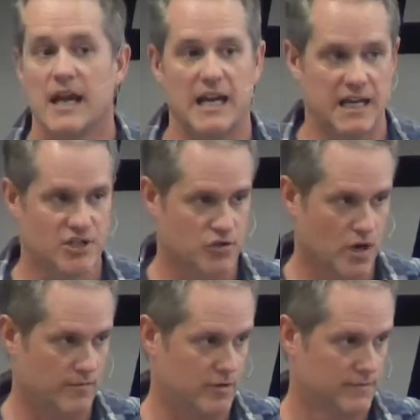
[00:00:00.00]
And he's in
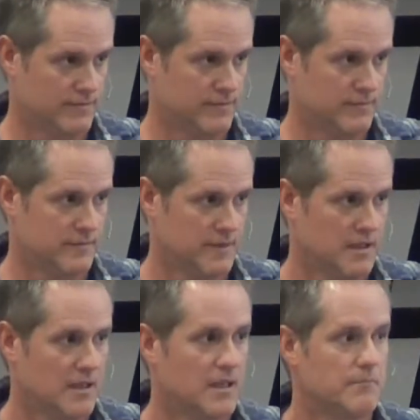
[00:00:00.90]
trouble.
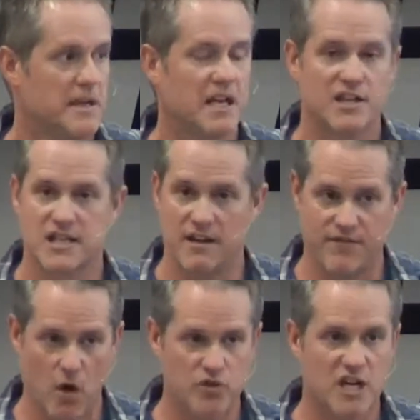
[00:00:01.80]
Because
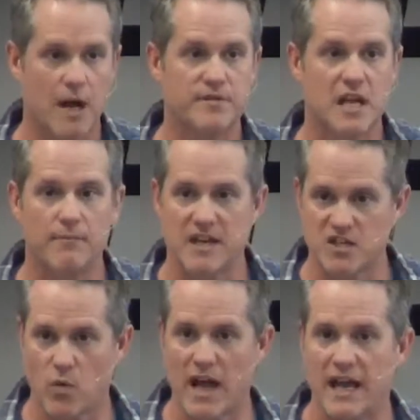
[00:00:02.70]
if those cubs come
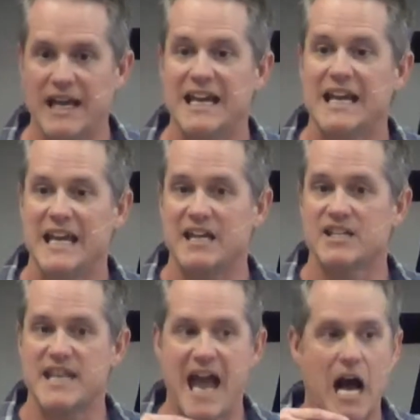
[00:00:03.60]
this way, he
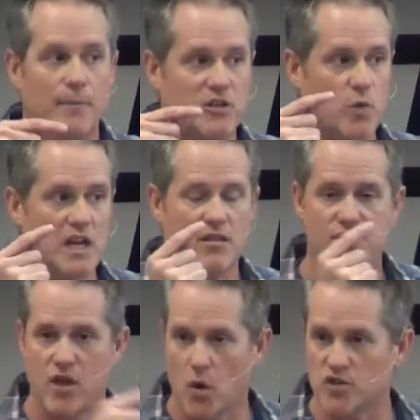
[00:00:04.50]
is now
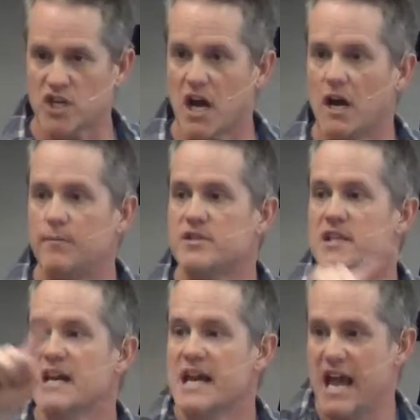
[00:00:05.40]
between those
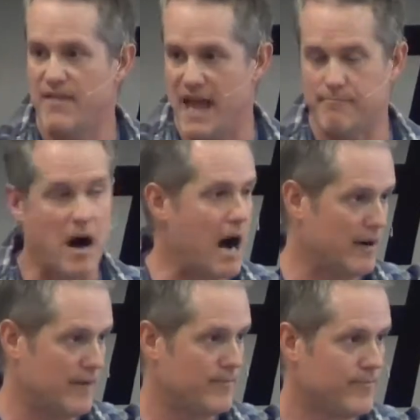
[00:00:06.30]
cubs and that
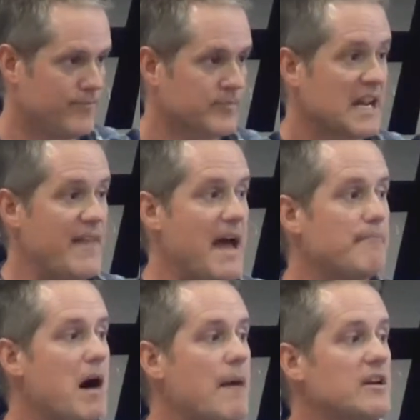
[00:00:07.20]
mama. And
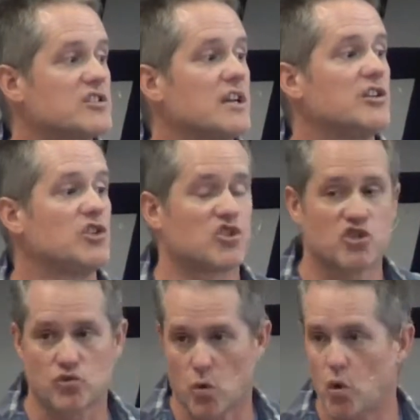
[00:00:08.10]
that mama is going to
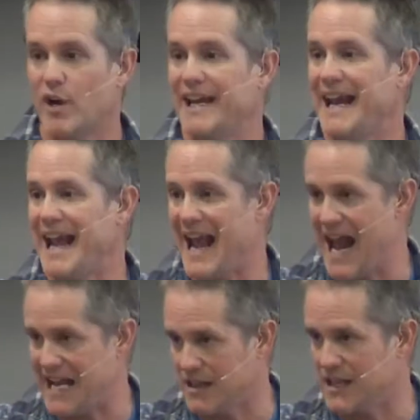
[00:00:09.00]
destroy
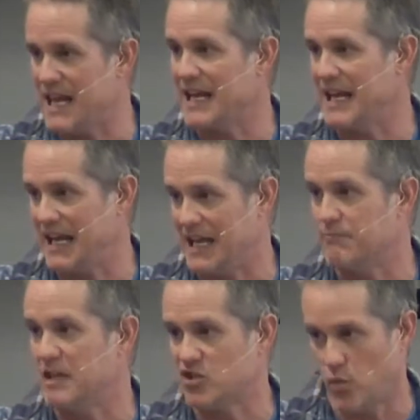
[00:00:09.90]
anything
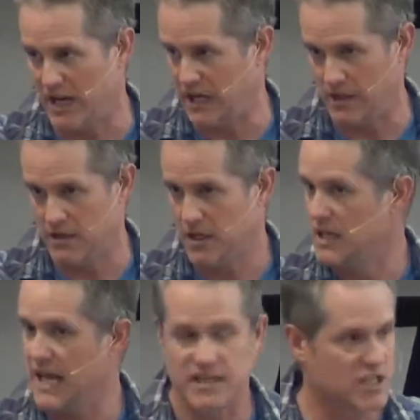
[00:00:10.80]
in between.
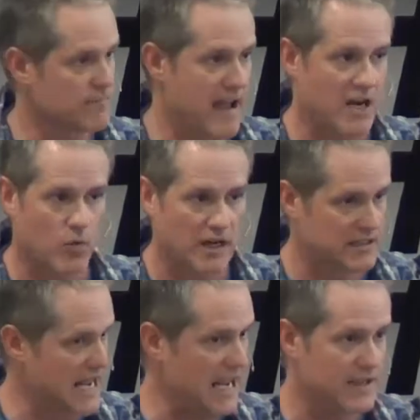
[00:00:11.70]
It doesn't matter
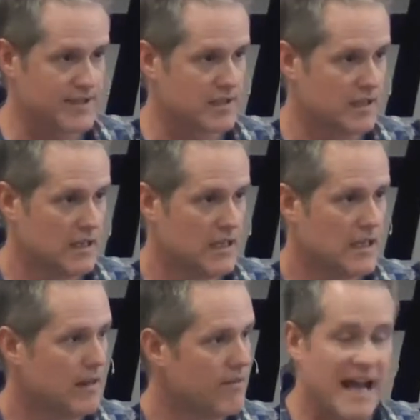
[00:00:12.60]
what it takes.
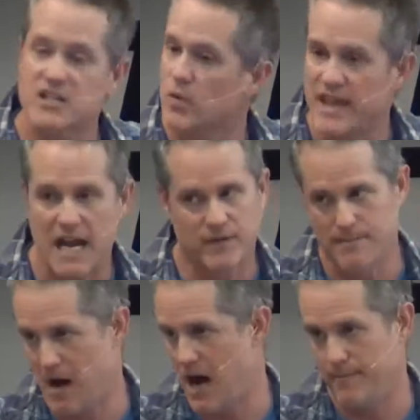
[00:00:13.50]
That's with
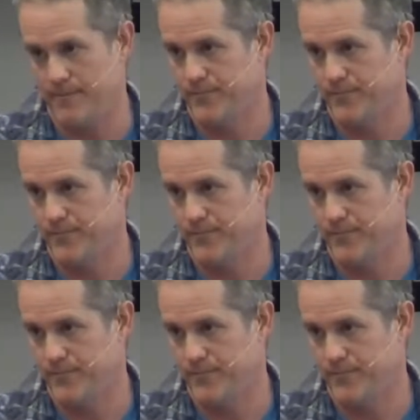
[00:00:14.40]
every mom.